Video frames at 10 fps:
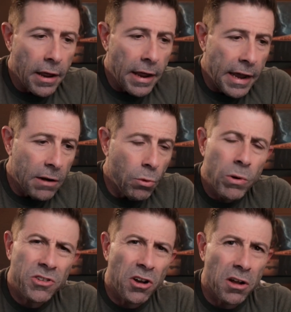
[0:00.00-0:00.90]
And we
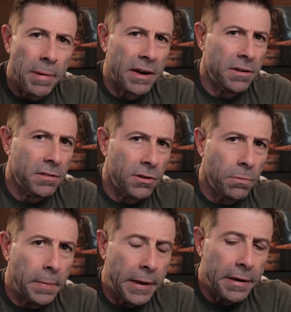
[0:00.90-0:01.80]
want to talk about it a little
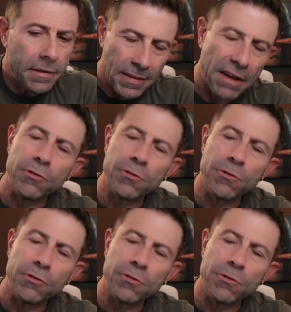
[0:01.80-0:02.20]
bit. I've